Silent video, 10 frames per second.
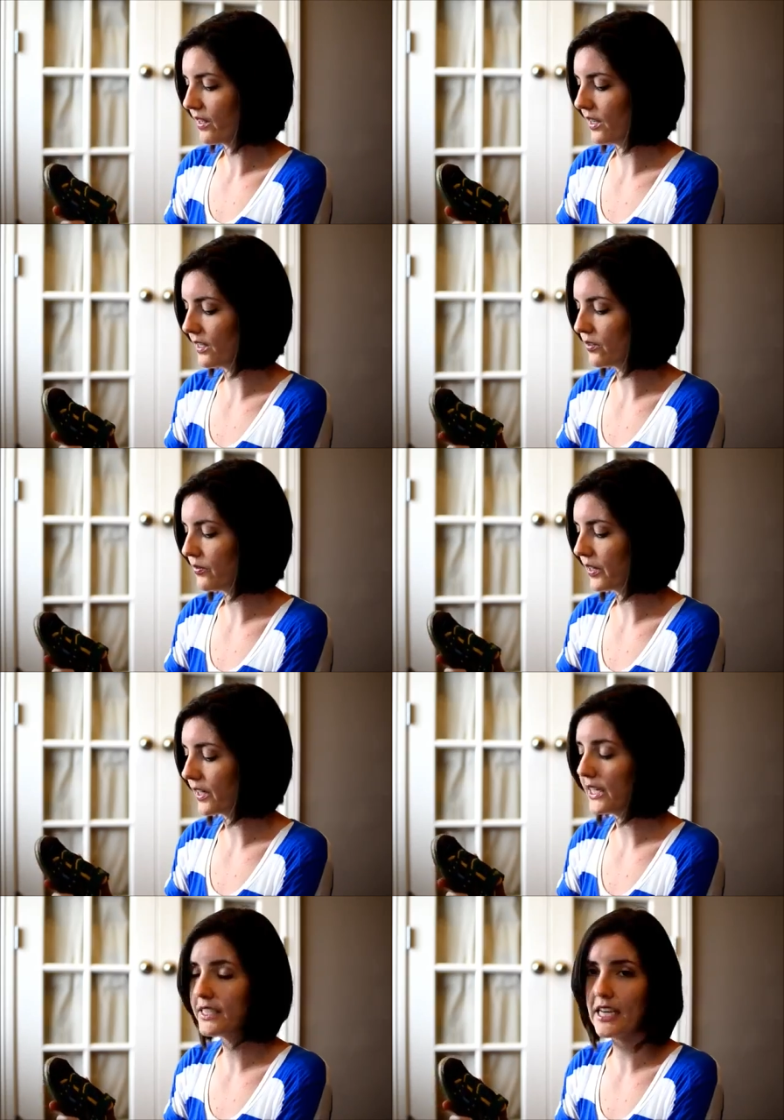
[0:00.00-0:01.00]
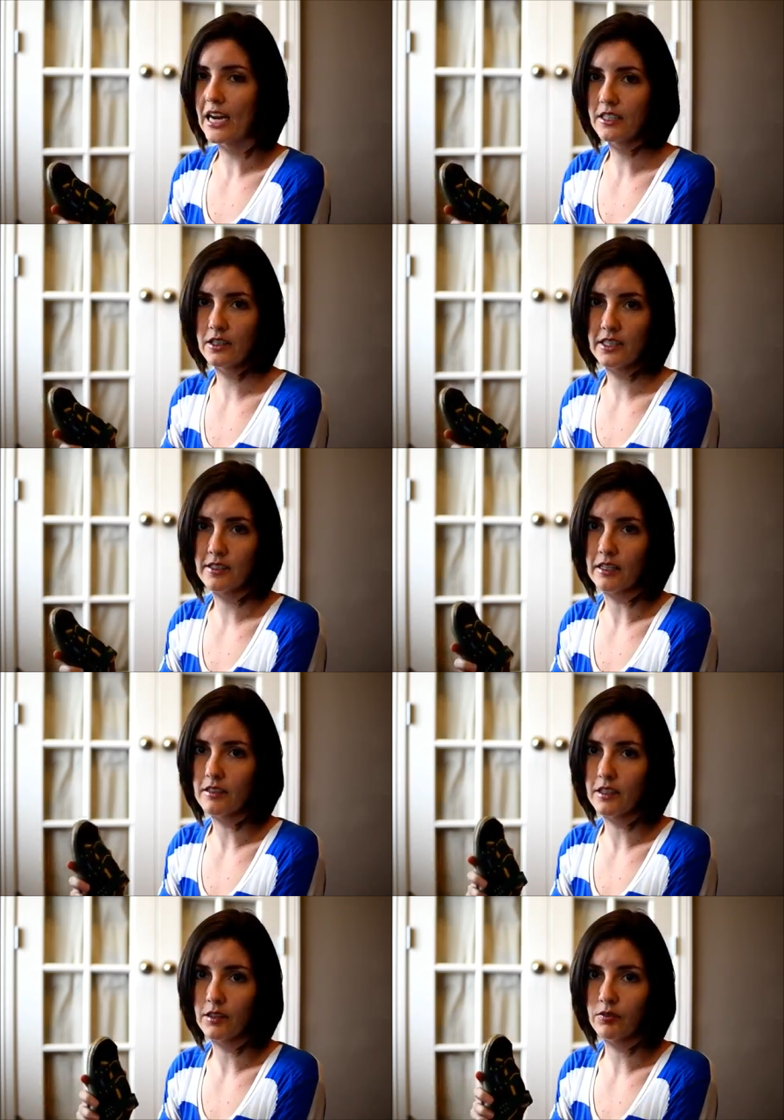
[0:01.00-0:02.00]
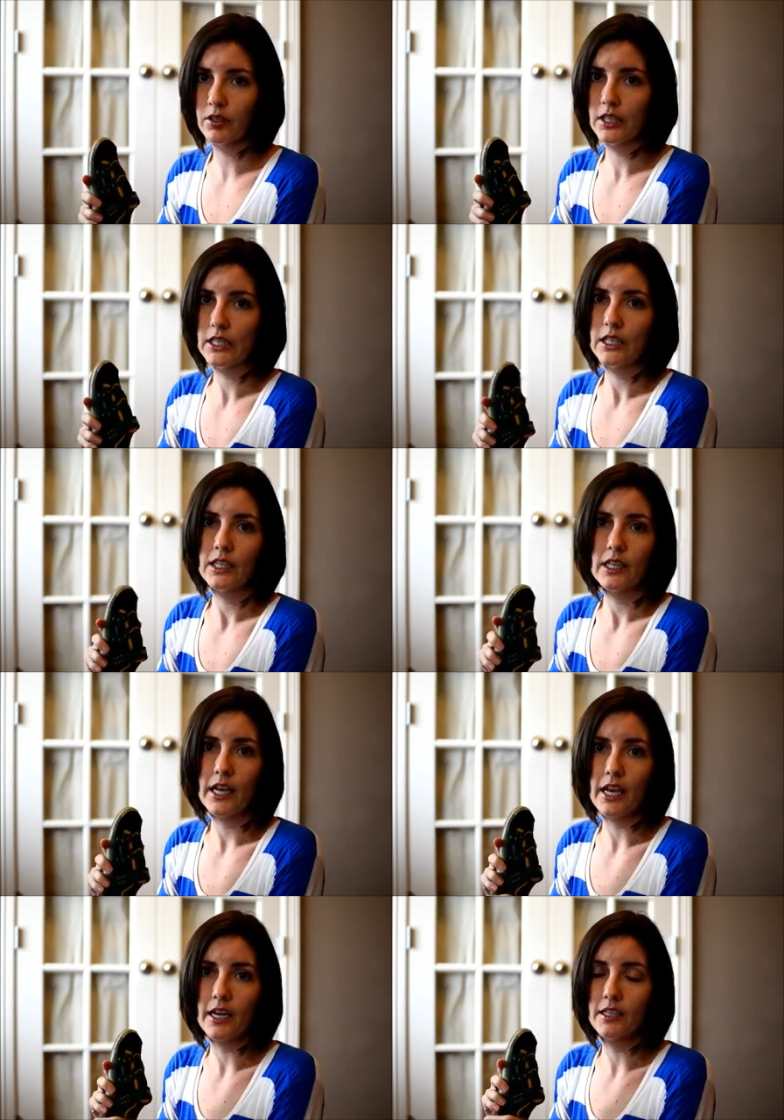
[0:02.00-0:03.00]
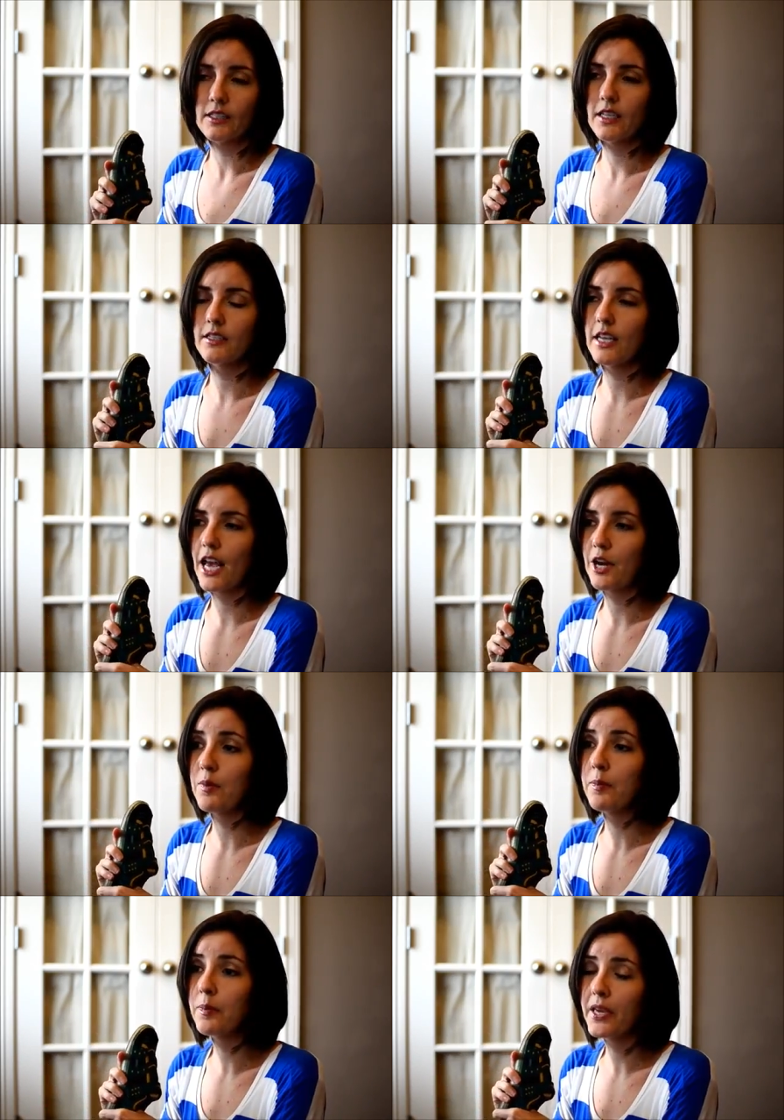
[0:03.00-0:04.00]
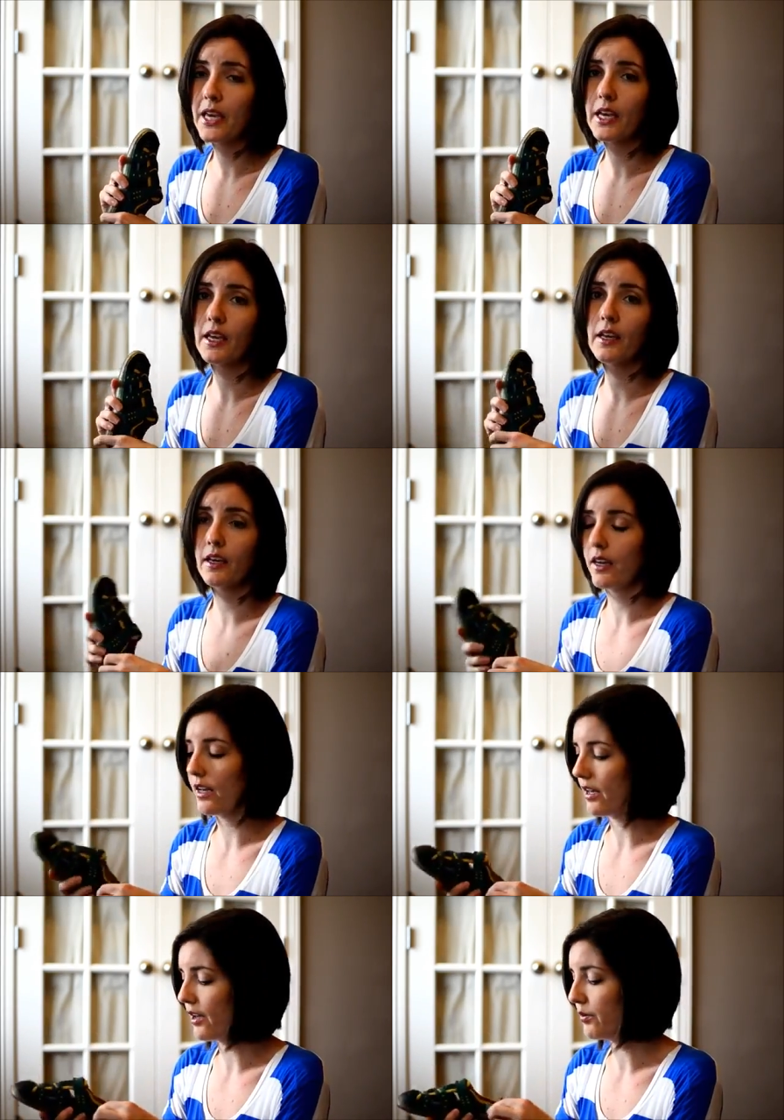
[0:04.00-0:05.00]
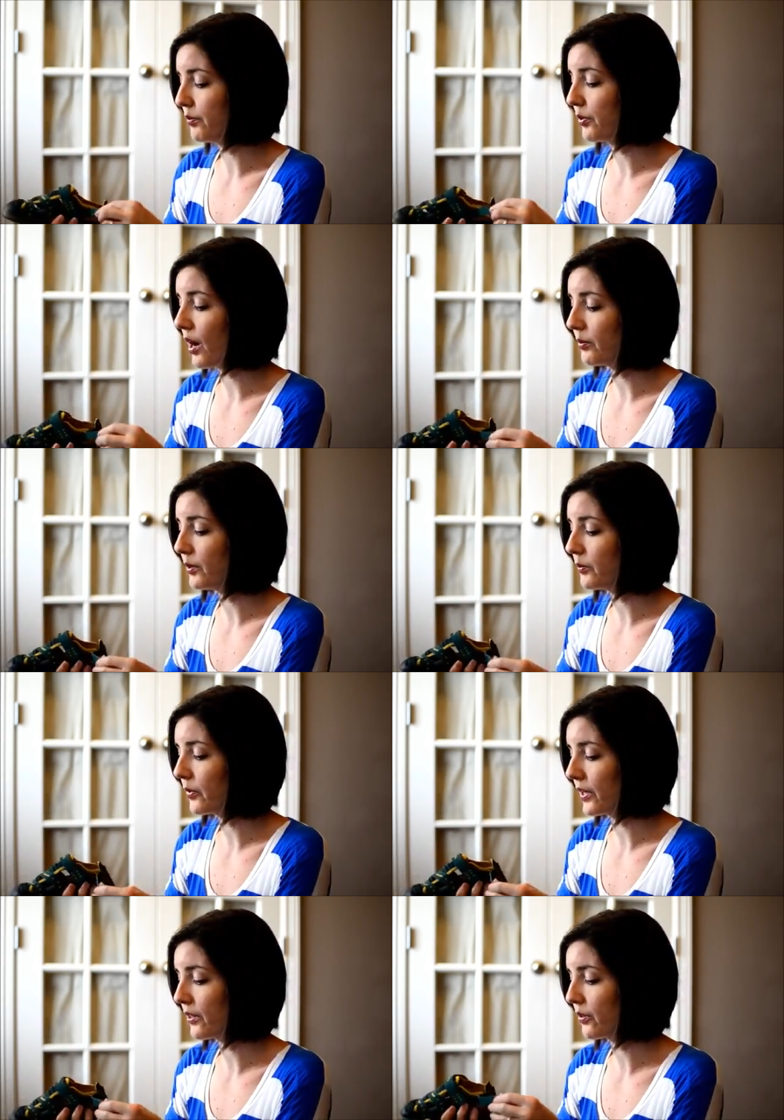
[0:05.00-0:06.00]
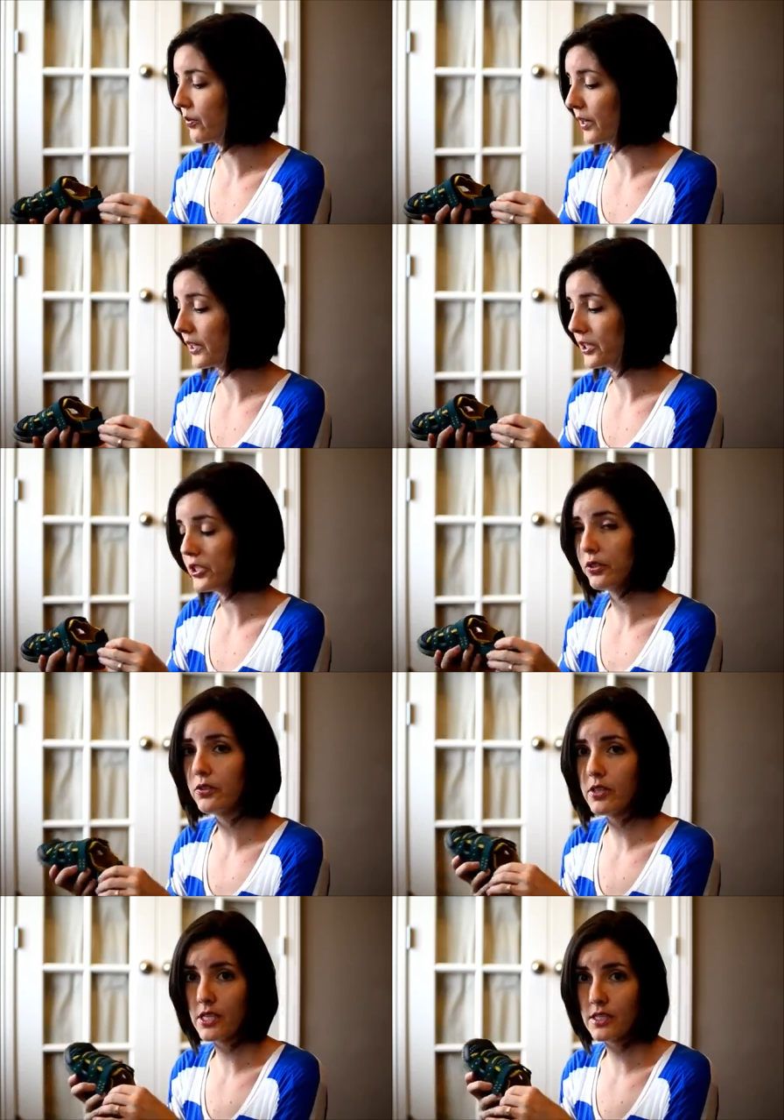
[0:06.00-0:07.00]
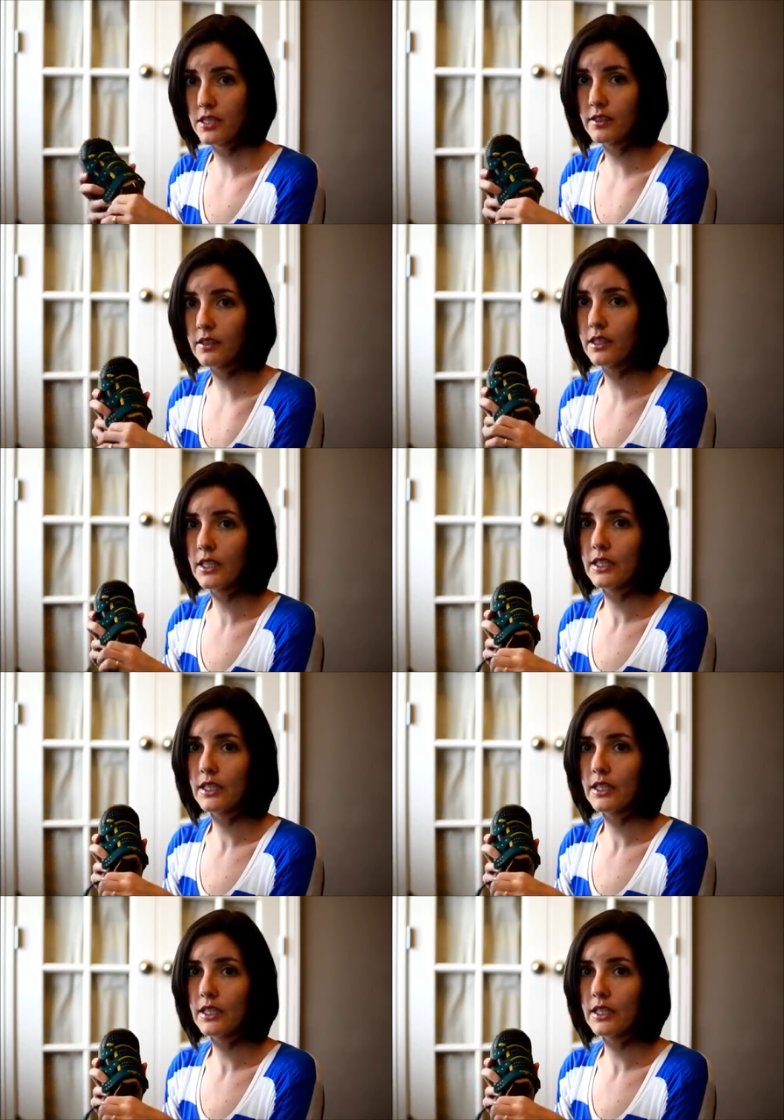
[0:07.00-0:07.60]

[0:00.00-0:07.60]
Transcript: is very tactily sensitive and has had a big problem with wearing shoes this year.